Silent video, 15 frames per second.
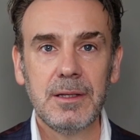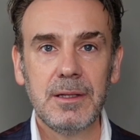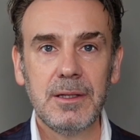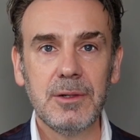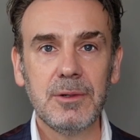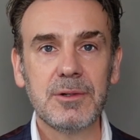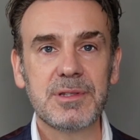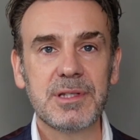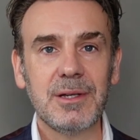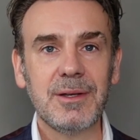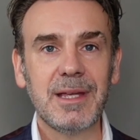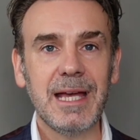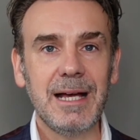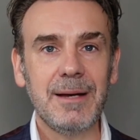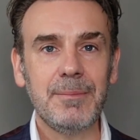You also
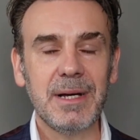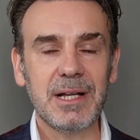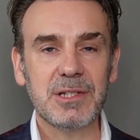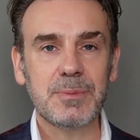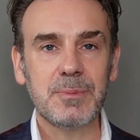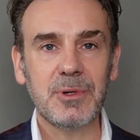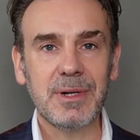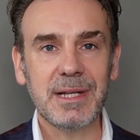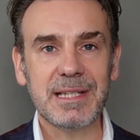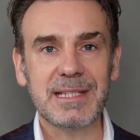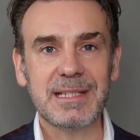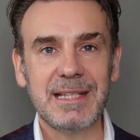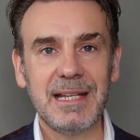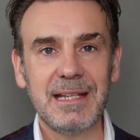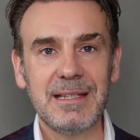get a much more
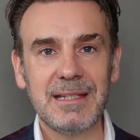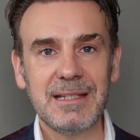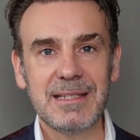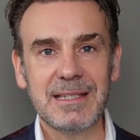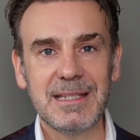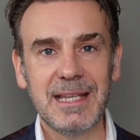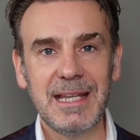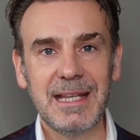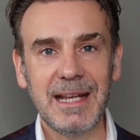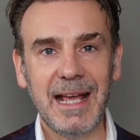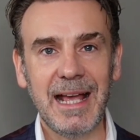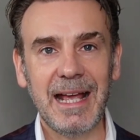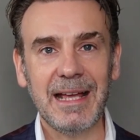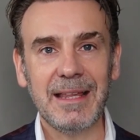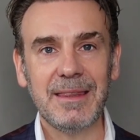extended scene
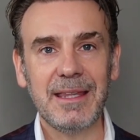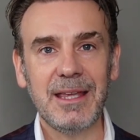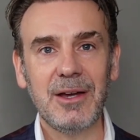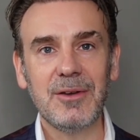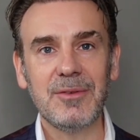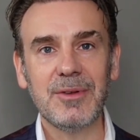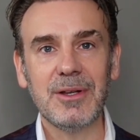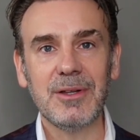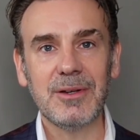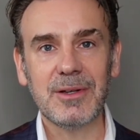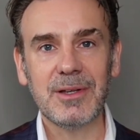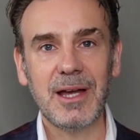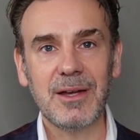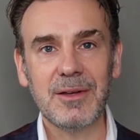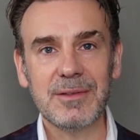at the
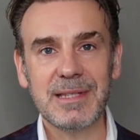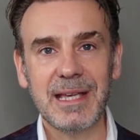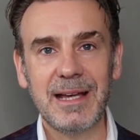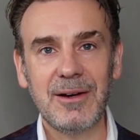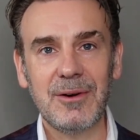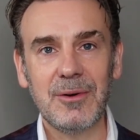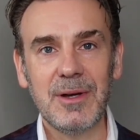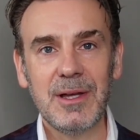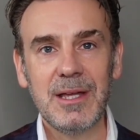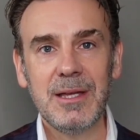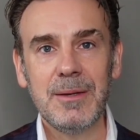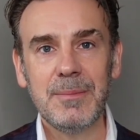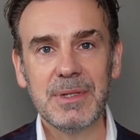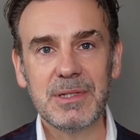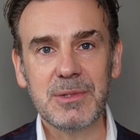Overlook Hotel
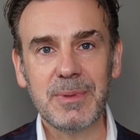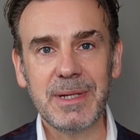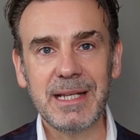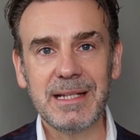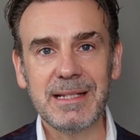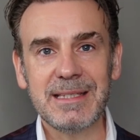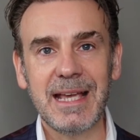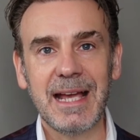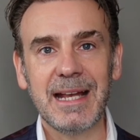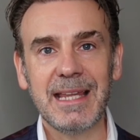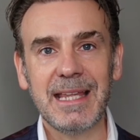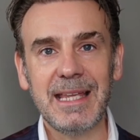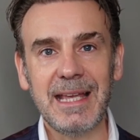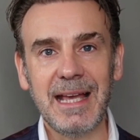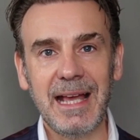between
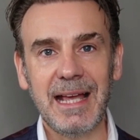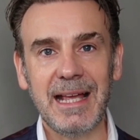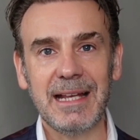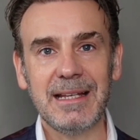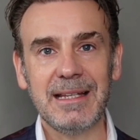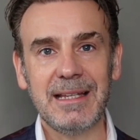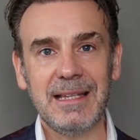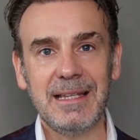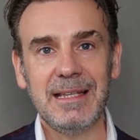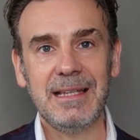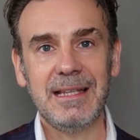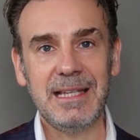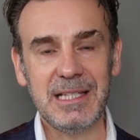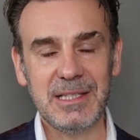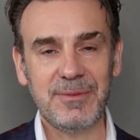Danny and
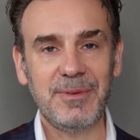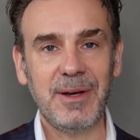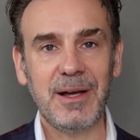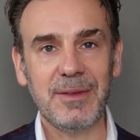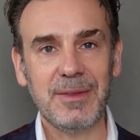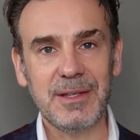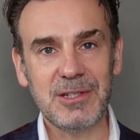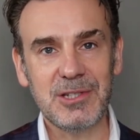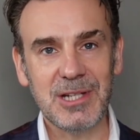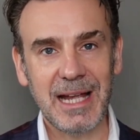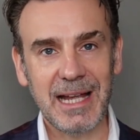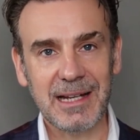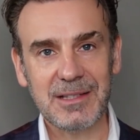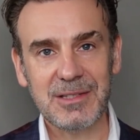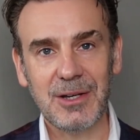his father
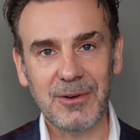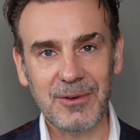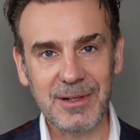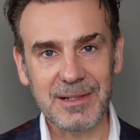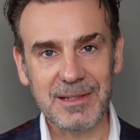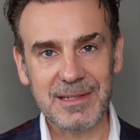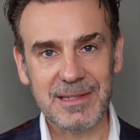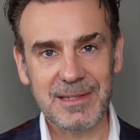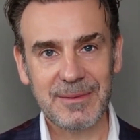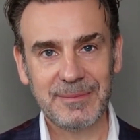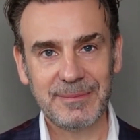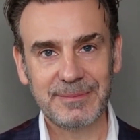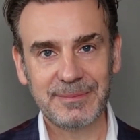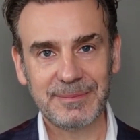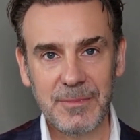Jack Torrance,
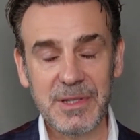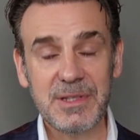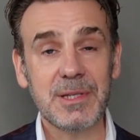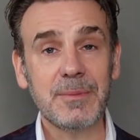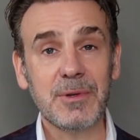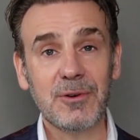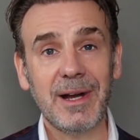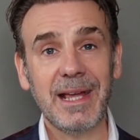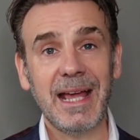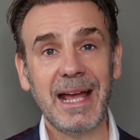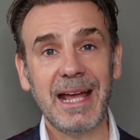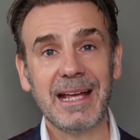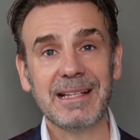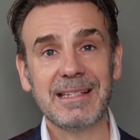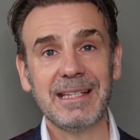with some great
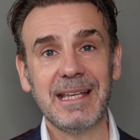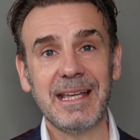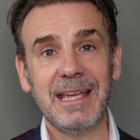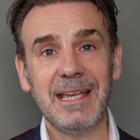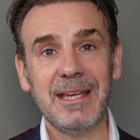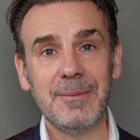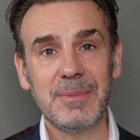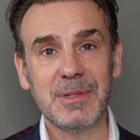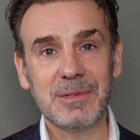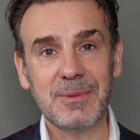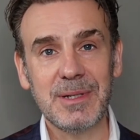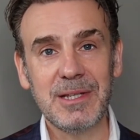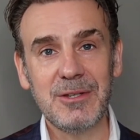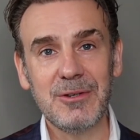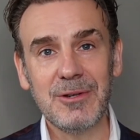acting here
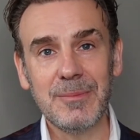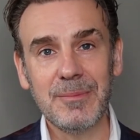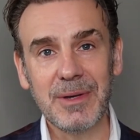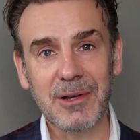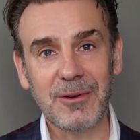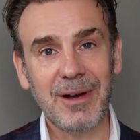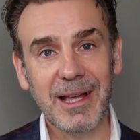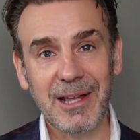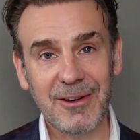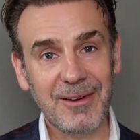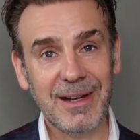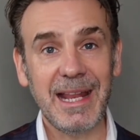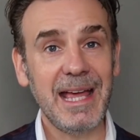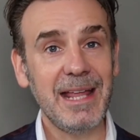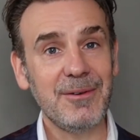between Ewan McGregor
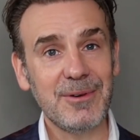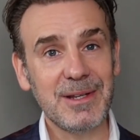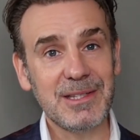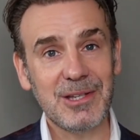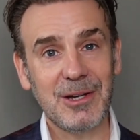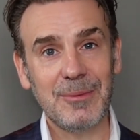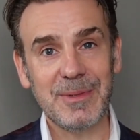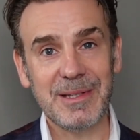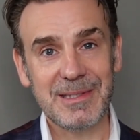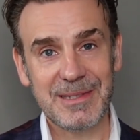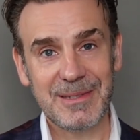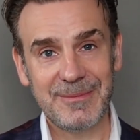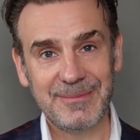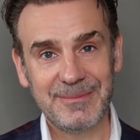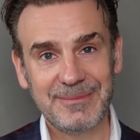and Henry Thomas.